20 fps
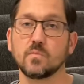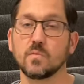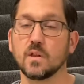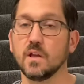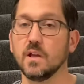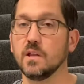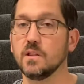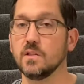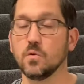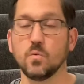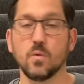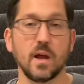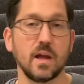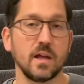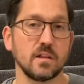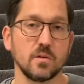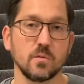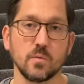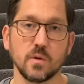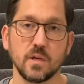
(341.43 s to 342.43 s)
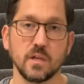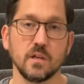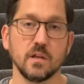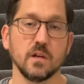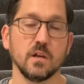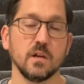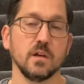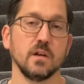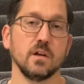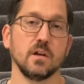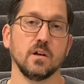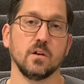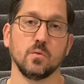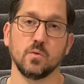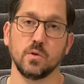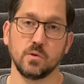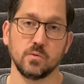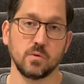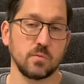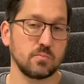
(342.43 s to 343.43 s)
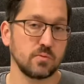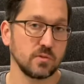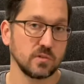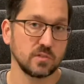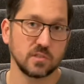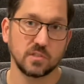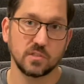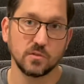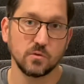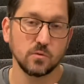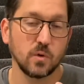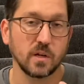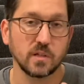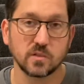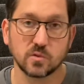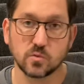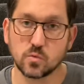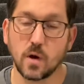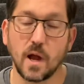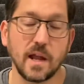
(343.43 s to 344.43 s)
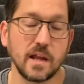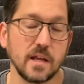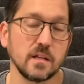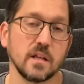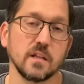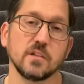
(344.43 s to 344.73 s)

in the way that we pursue what is right